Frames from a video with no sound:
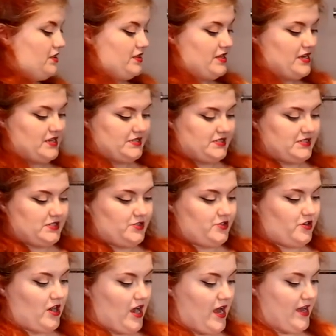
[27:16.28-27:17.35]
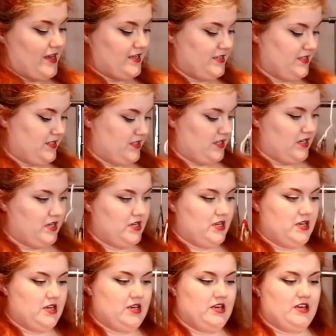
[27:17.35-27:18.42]
this dress
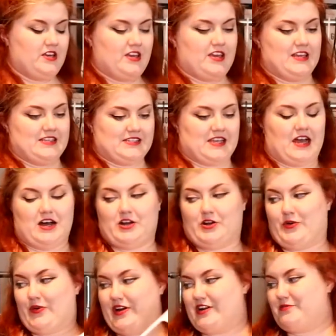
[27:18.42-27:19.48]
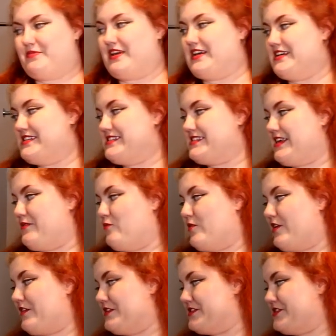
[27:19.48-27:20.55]
is hung weird because
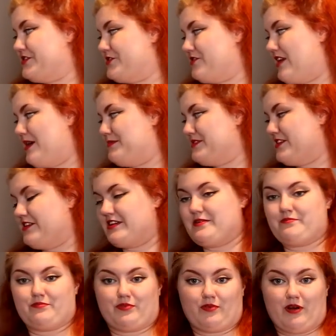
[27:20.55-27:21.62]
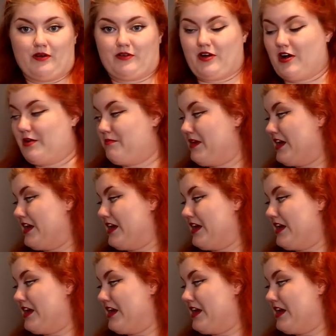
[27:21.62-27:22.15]
one of the straps on it broke on